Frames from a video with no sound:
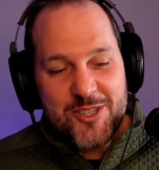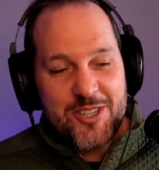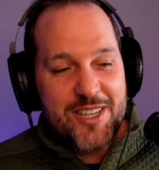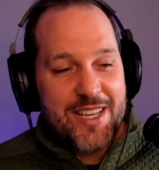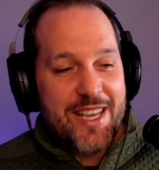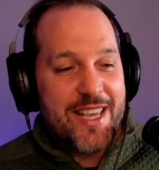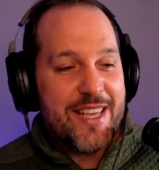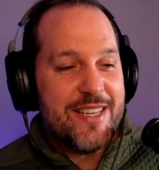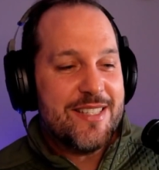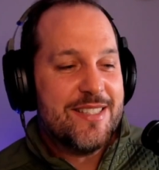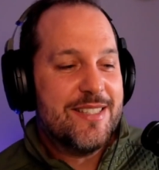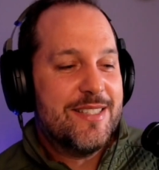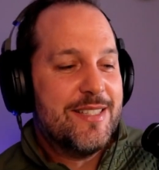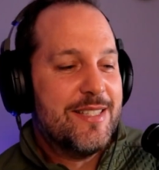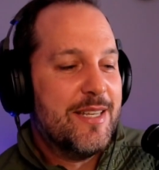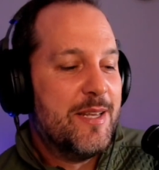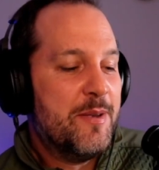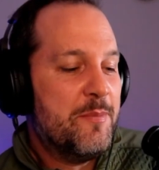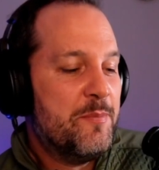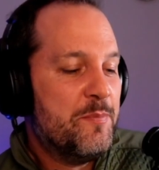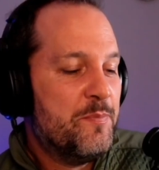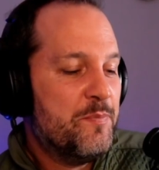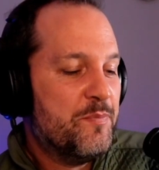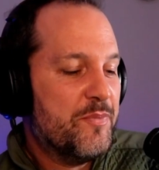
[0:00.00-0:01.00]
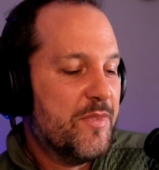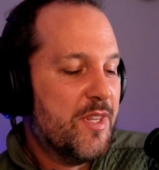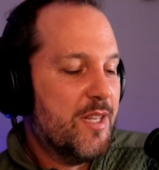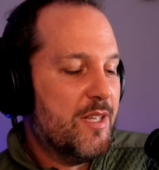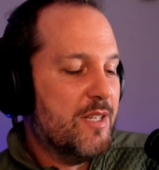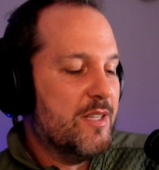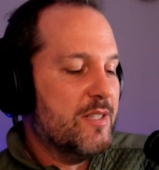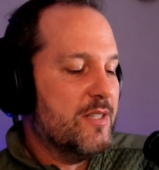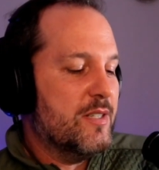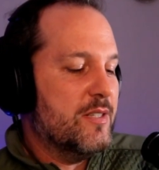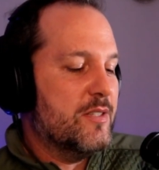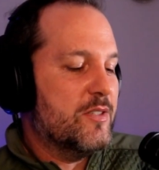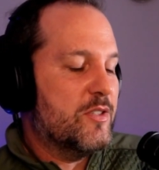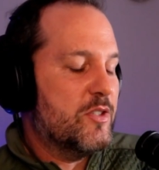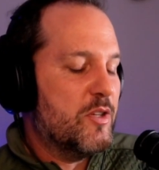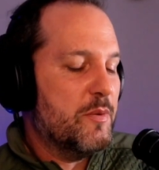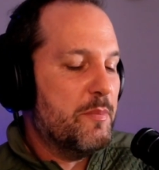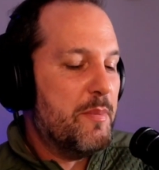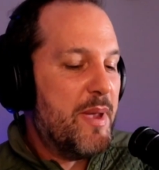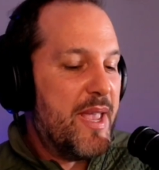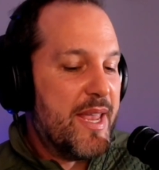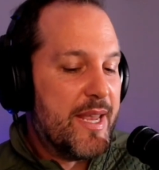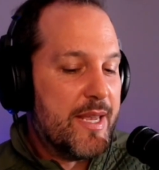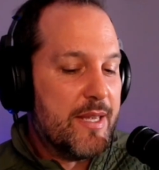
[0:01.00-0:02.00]
To get
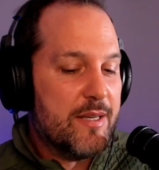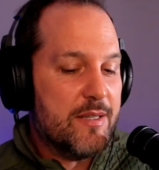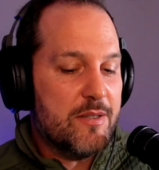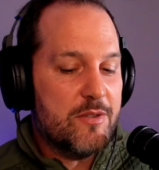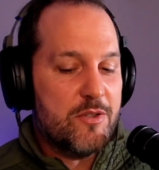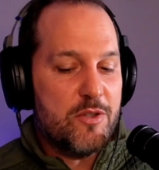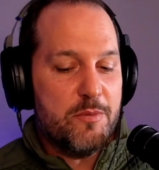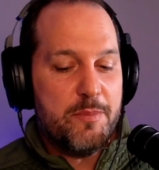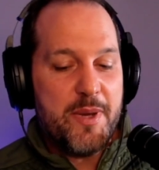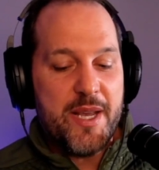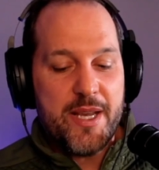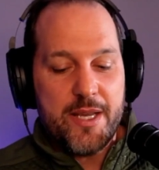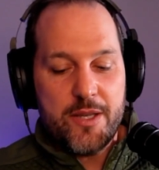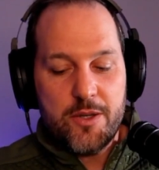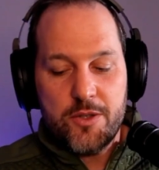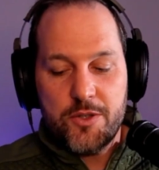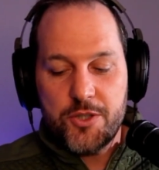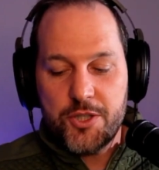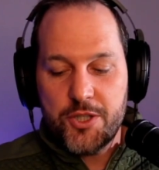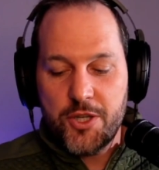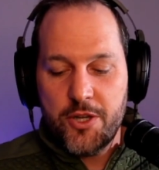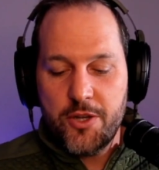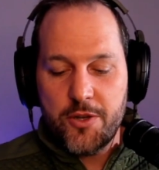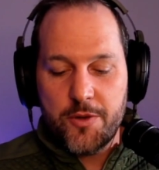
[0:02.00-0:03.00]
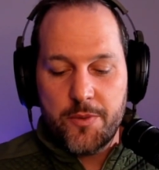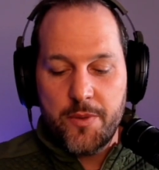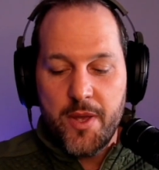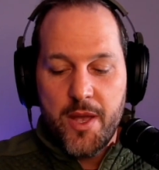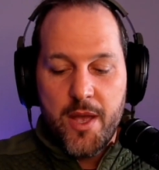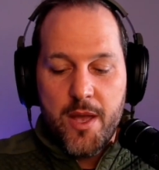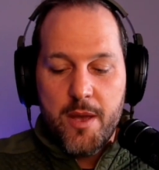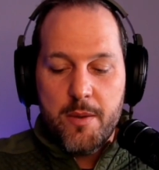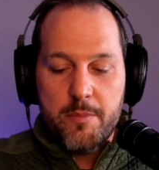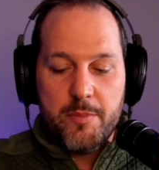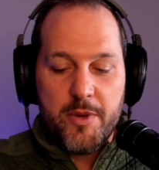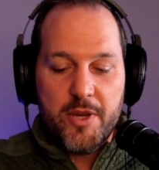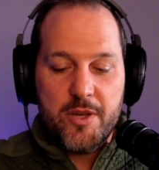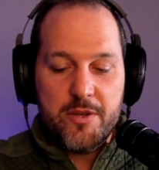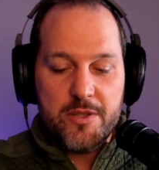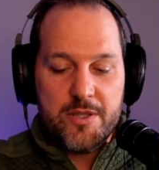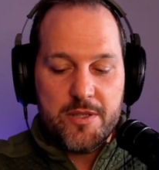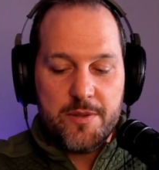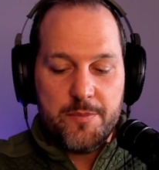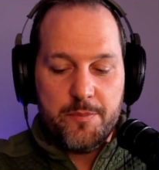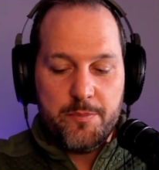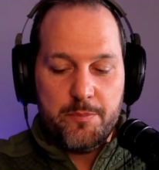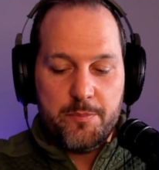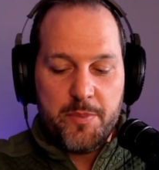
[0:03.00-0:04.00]
to make it a show,
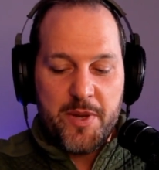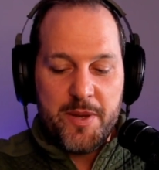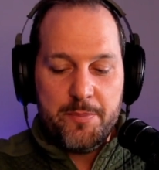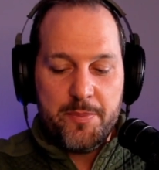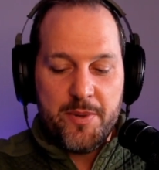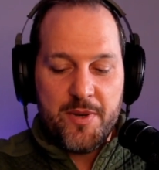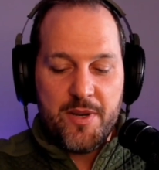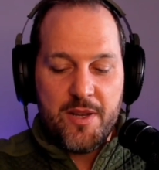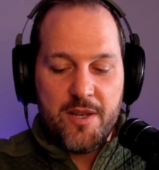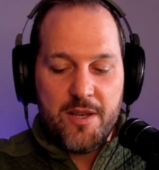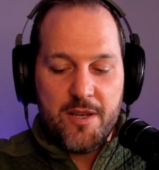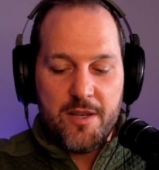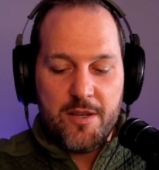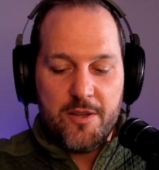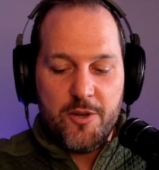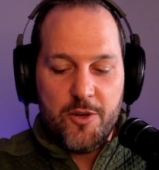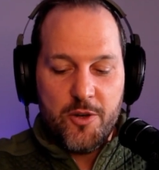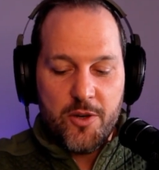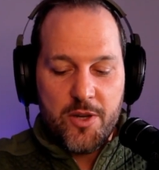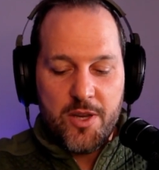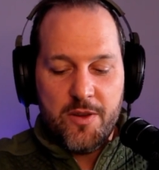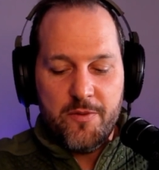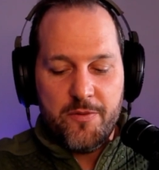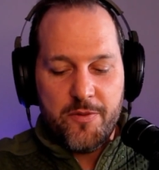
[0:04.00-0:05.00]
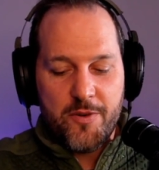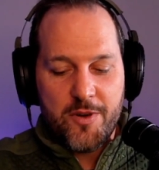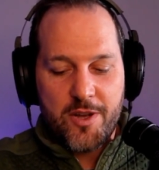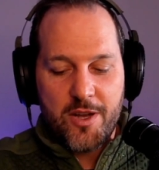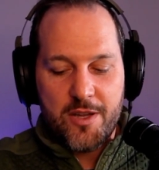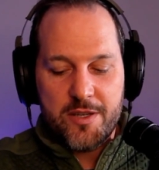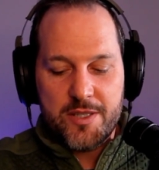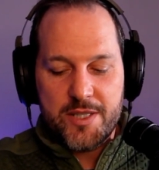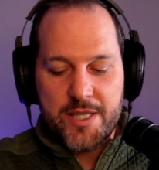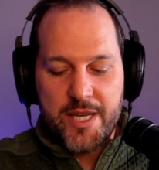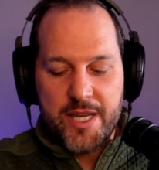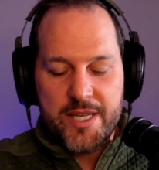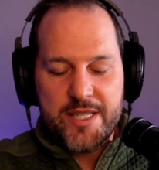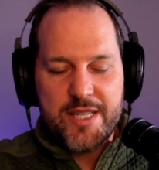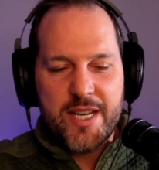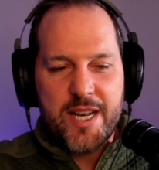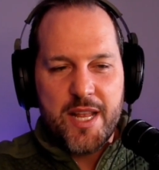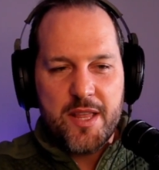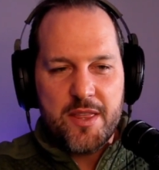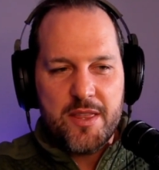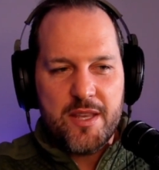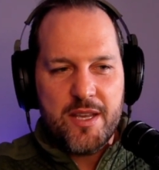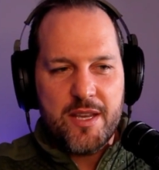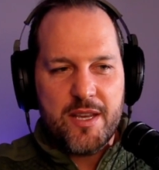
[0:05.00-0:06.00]
because people are looking for content,
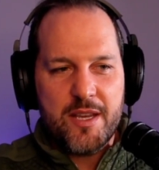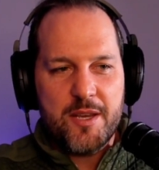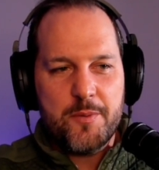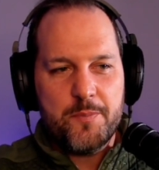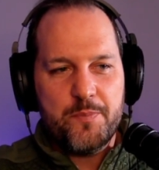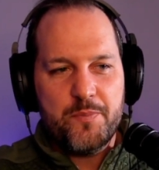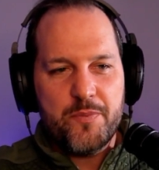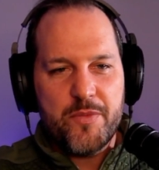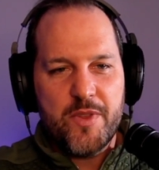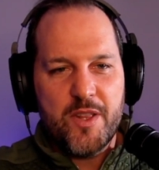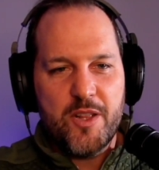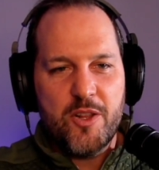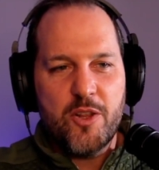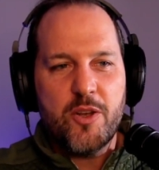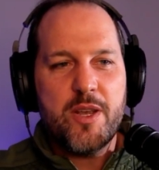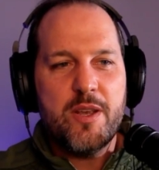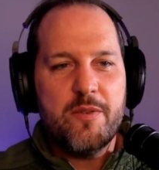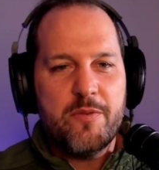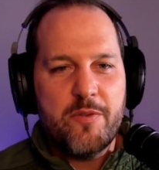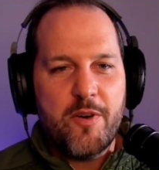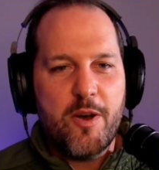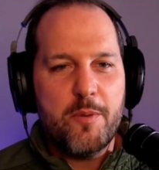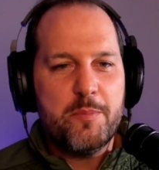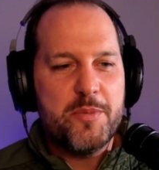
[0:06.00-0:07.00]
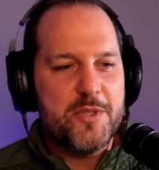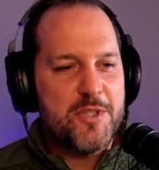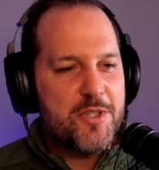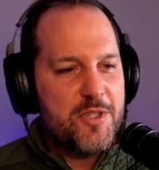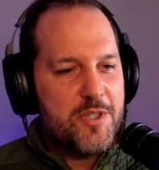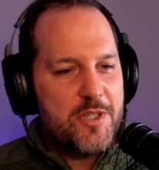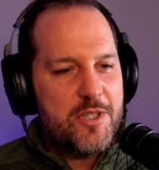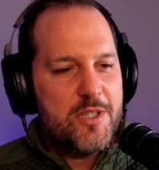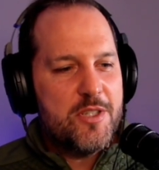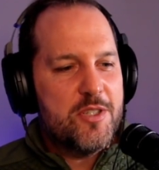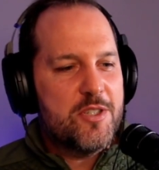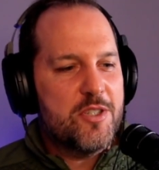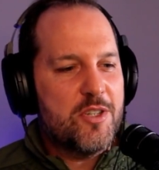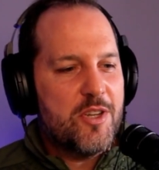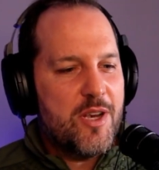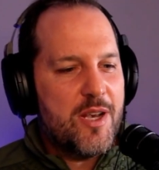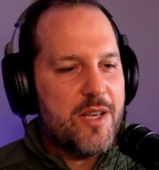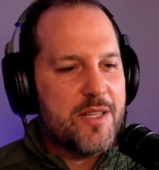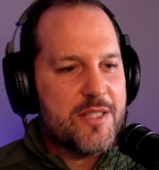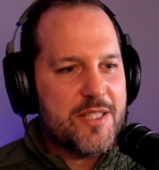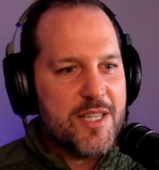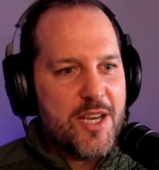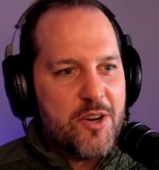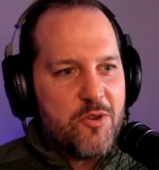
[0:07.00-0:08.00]
and I think looking for opportunities to go
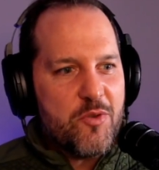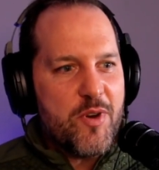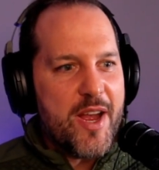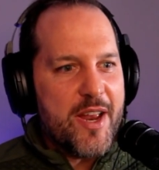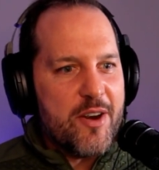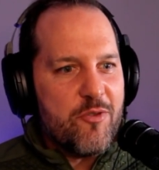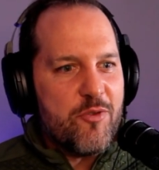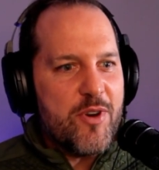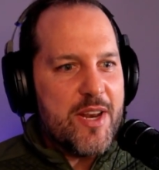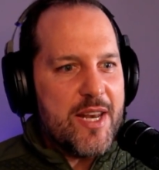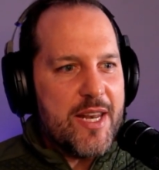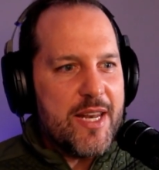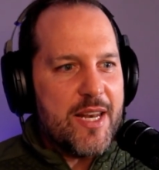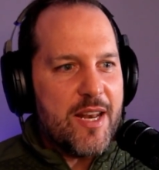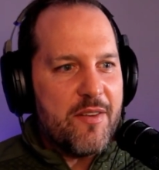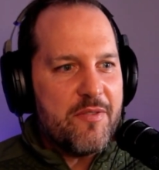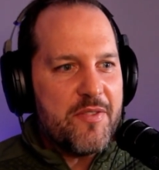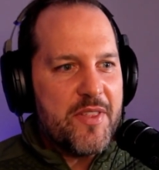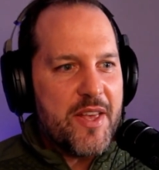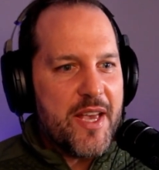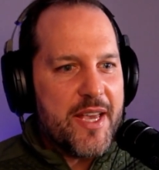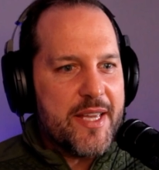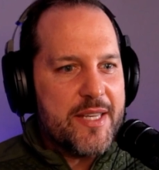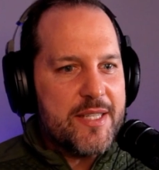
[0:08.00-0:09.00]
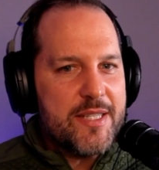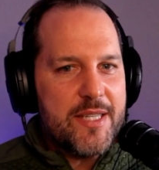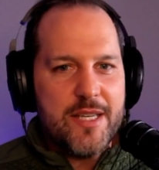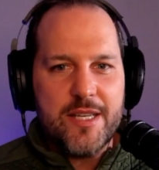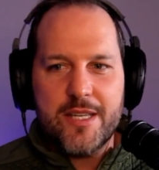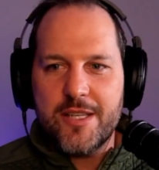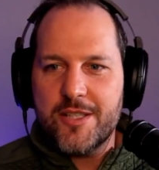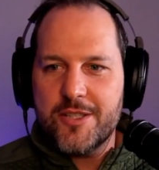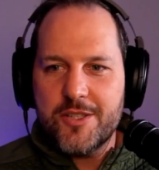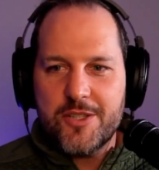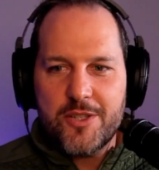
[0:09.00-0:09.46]
out. So I really love the idea.